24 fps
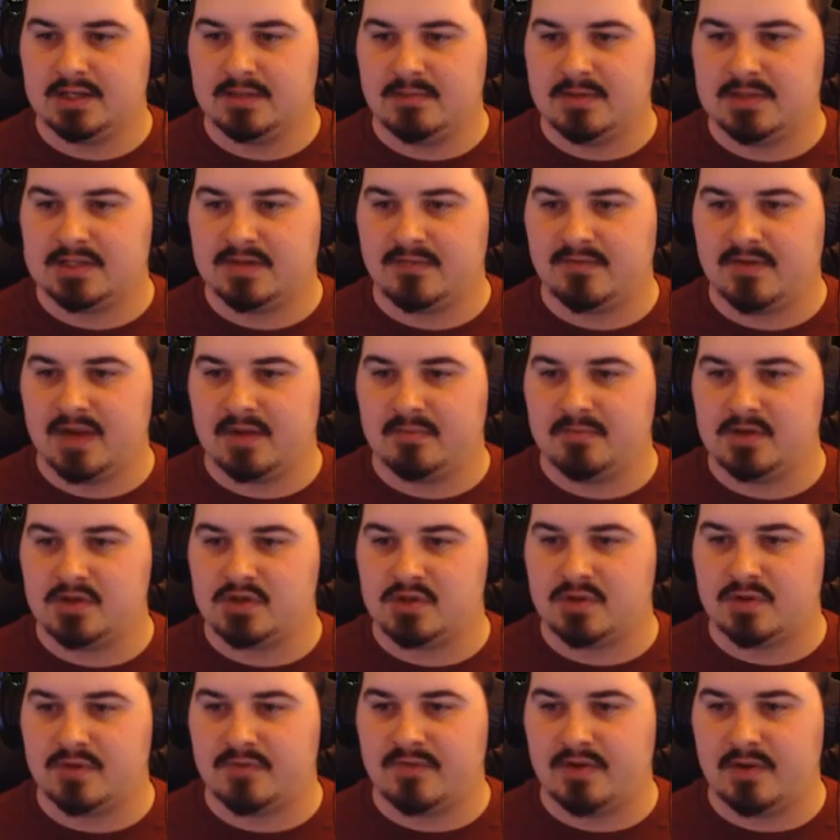Dementia fragment,
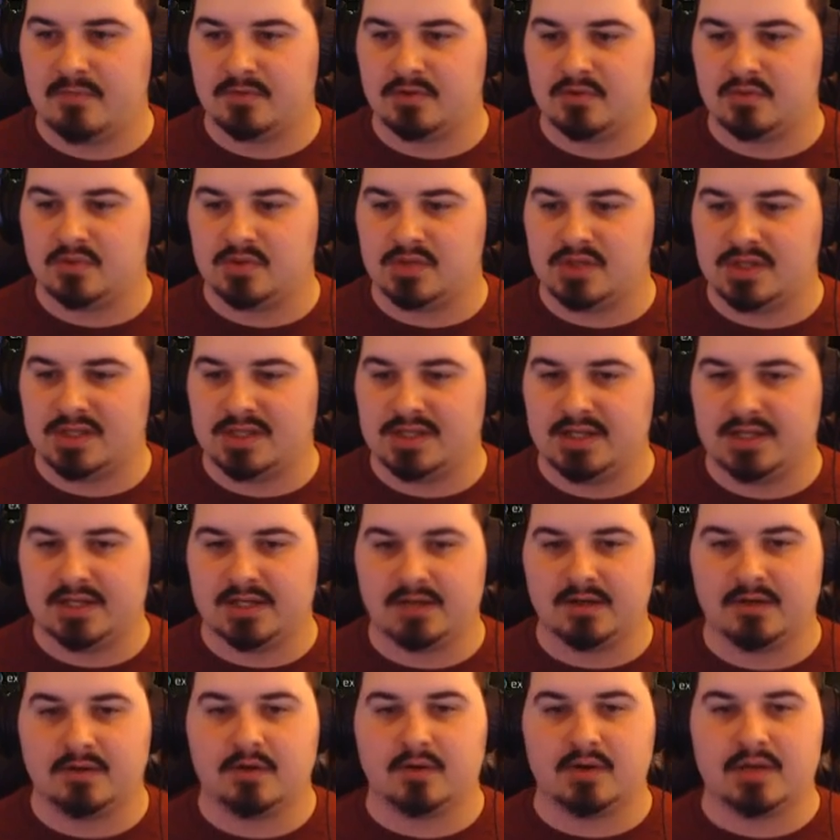show the fragment to
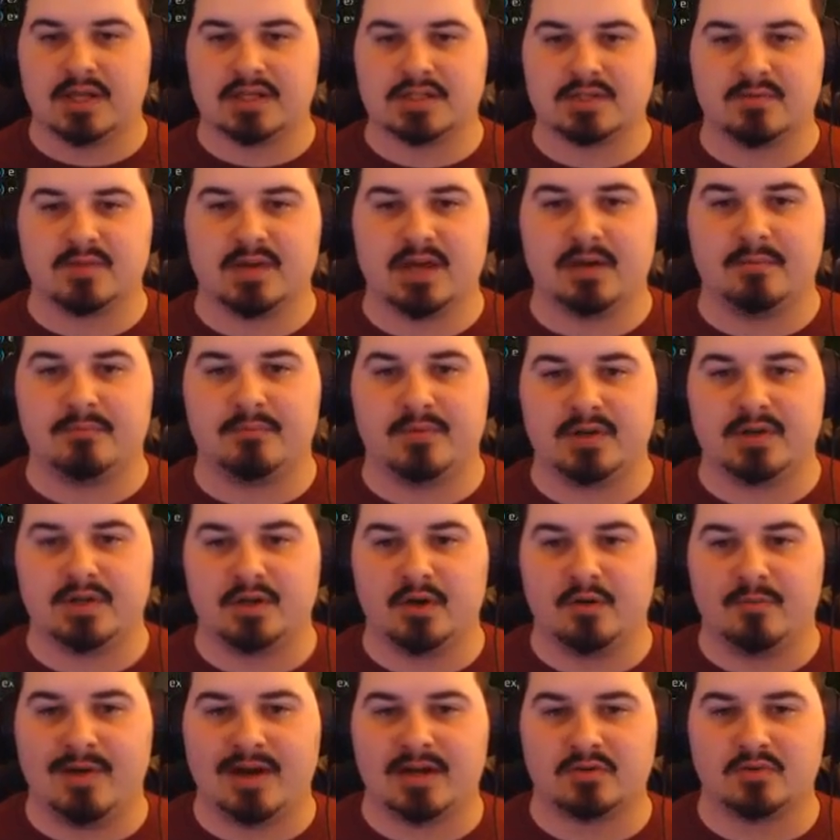Jelena. Okay, so we gotta
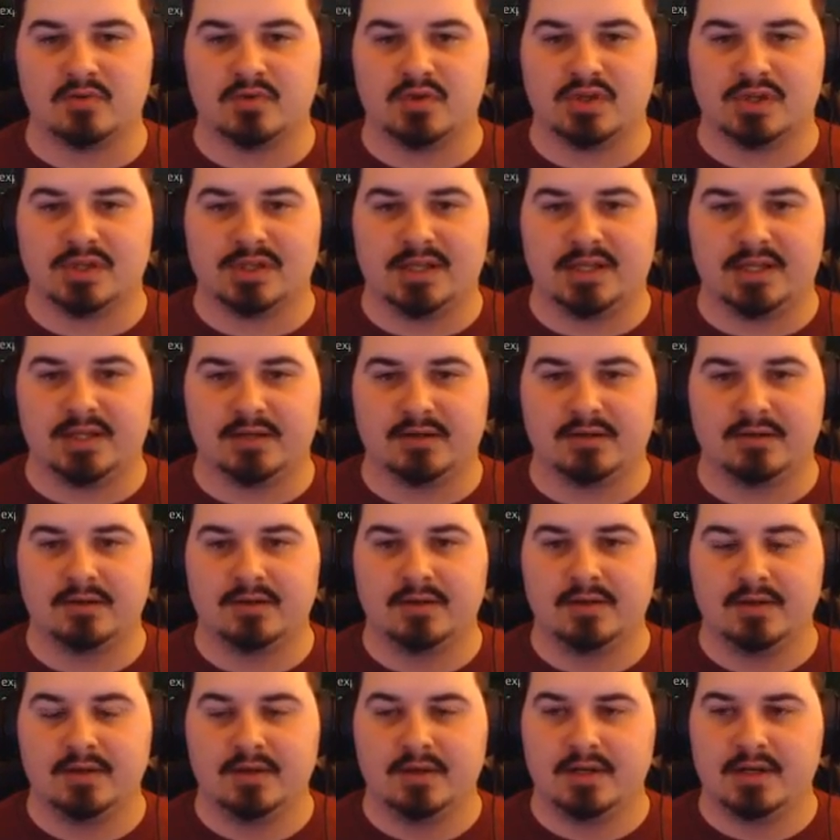go back to Jelena.
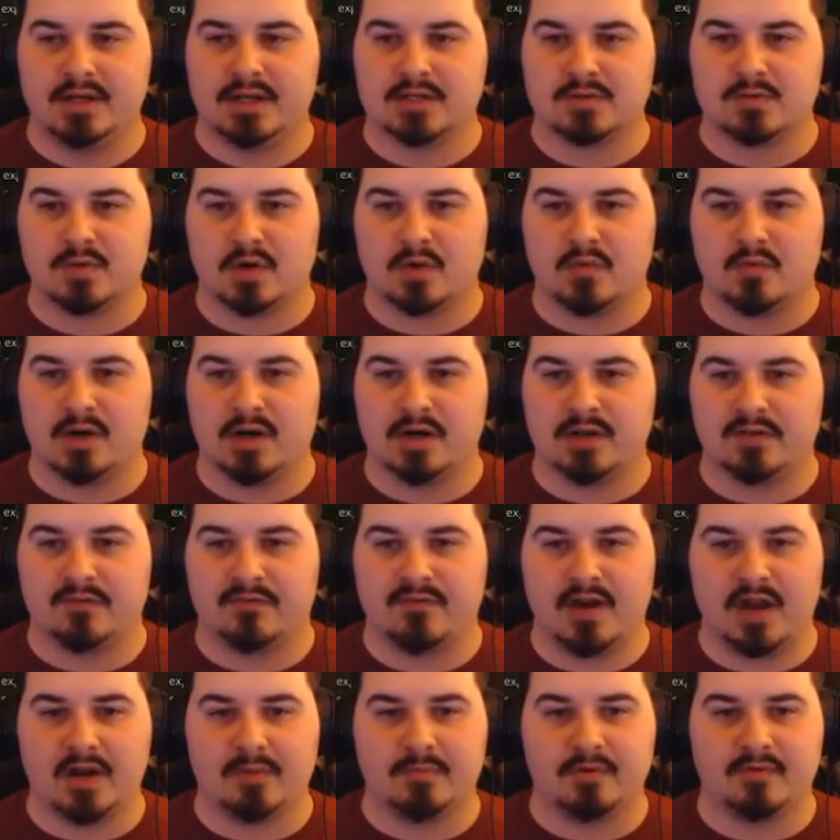Guess we acquired the
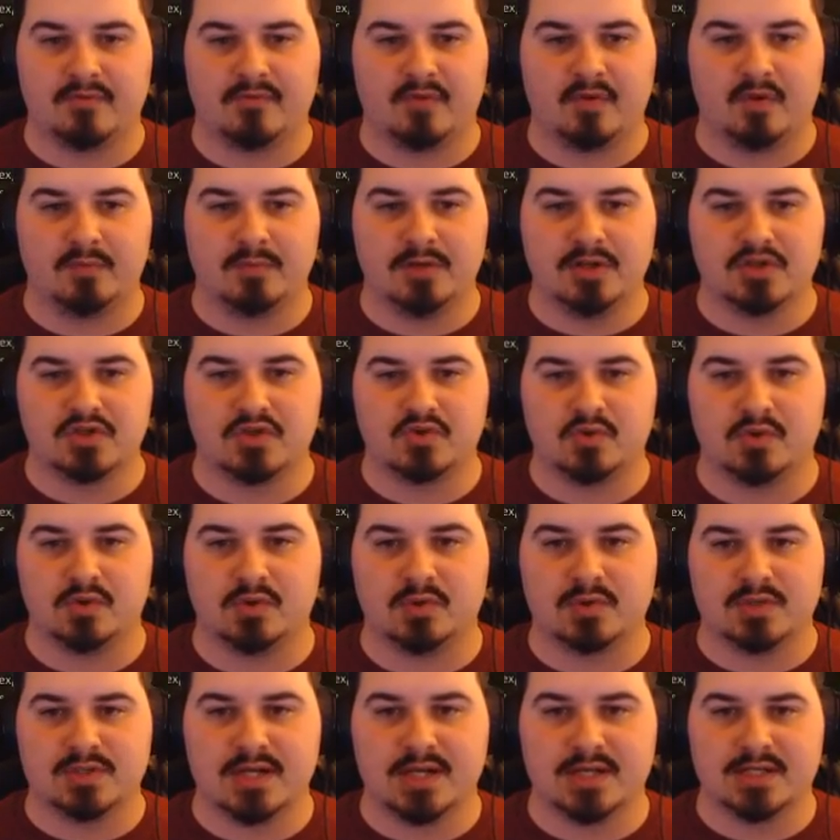fragment from destroying
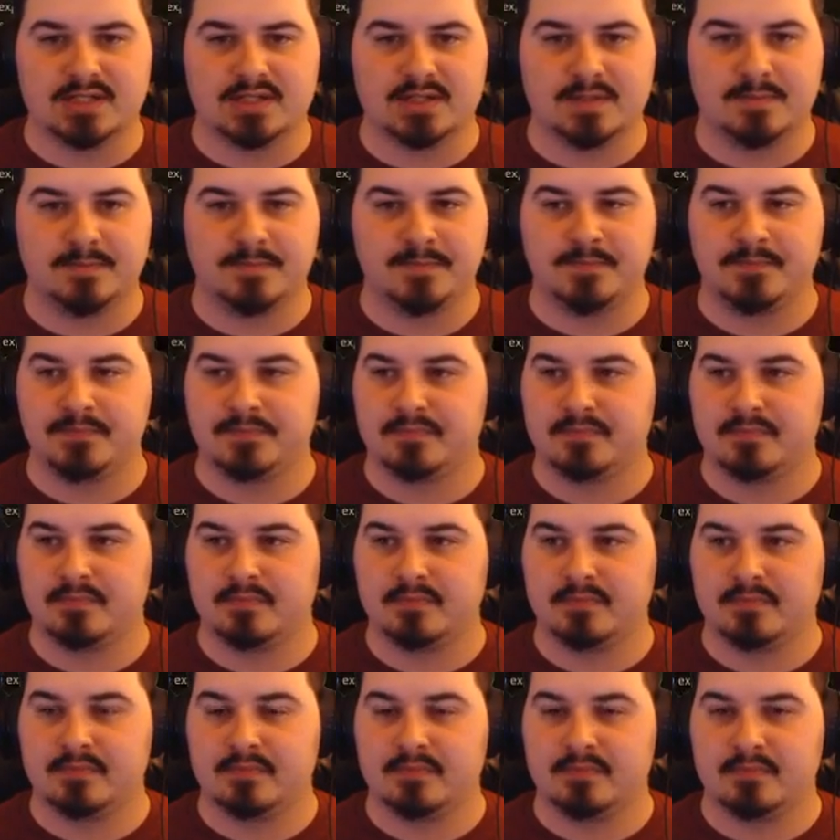those guys.
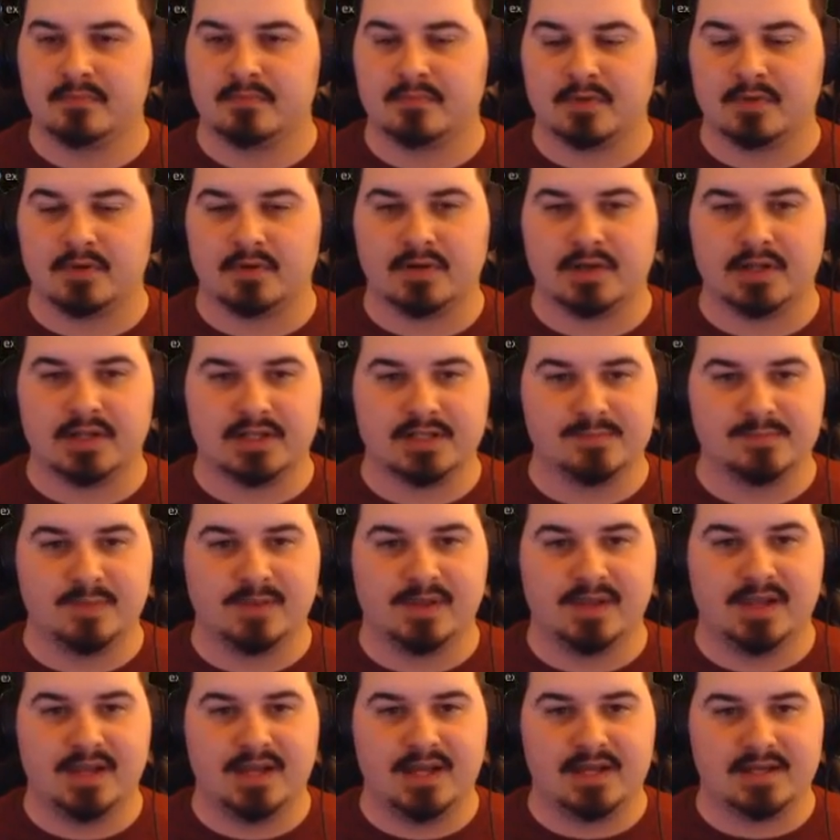Alright, this
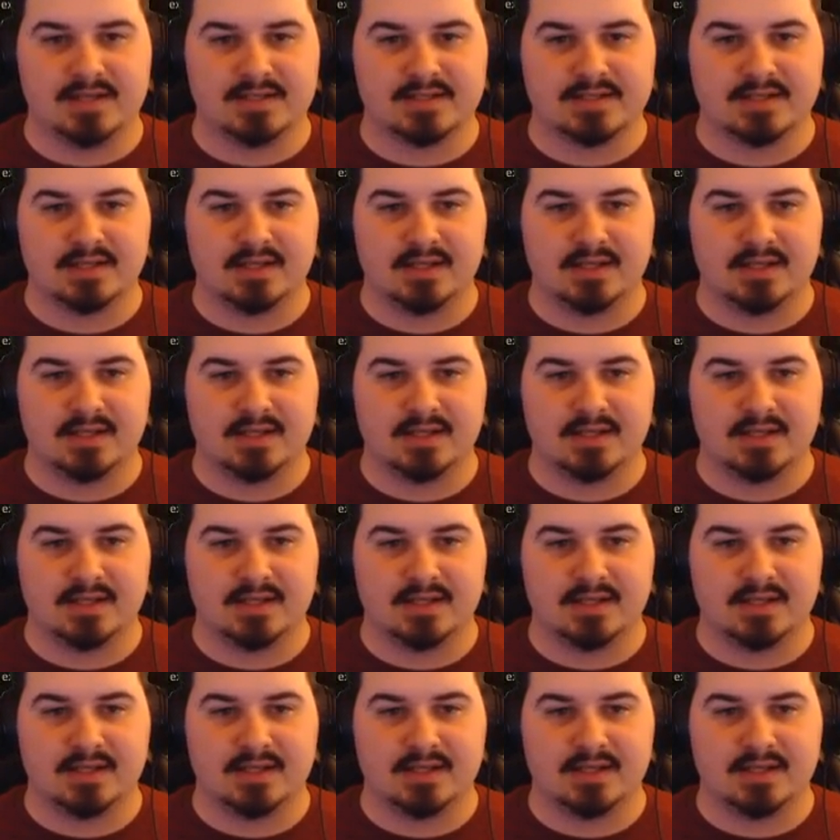place...